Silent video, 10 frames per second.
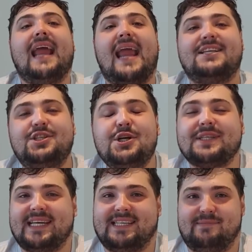It
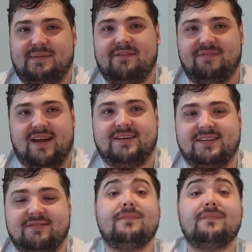just hasn't been
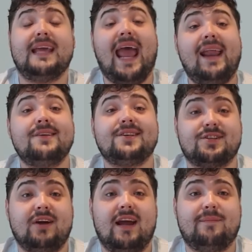effective. Catter's
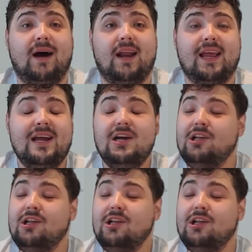Australia Party.